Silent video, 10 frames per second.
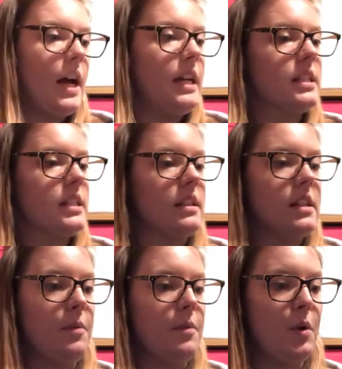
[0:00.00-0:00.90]
that is the
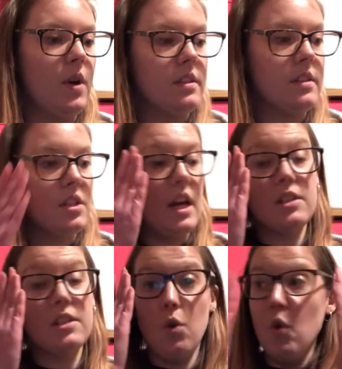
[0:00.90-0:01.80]
Dairy Milk one. So
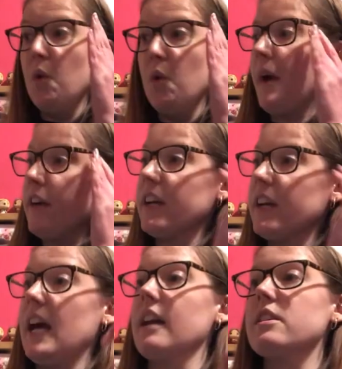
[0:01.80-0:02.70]
that's all my
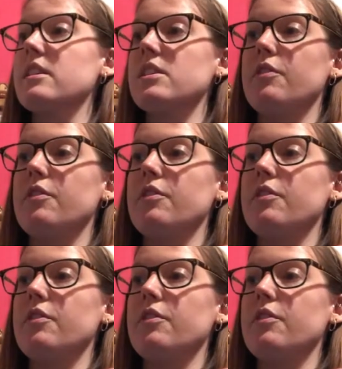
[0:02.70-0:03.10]
advent calendars